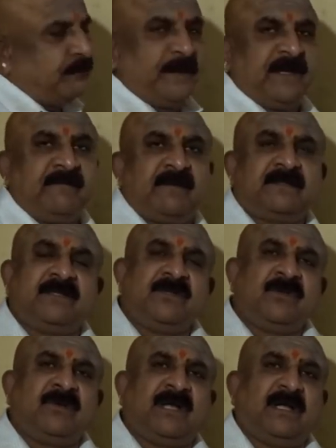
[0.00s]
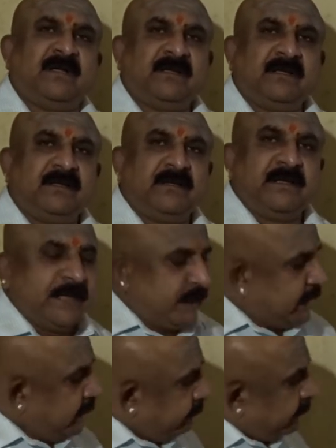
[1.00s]
have Parivartan Yoga.
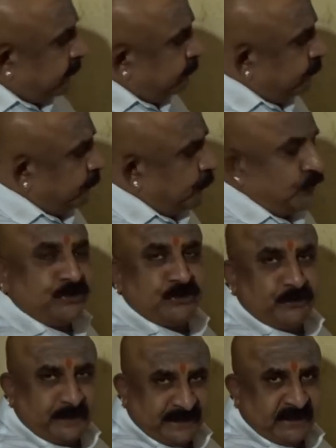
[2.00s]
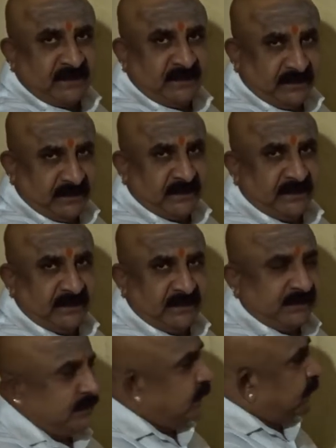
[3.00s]
Even if you put Jupiter here,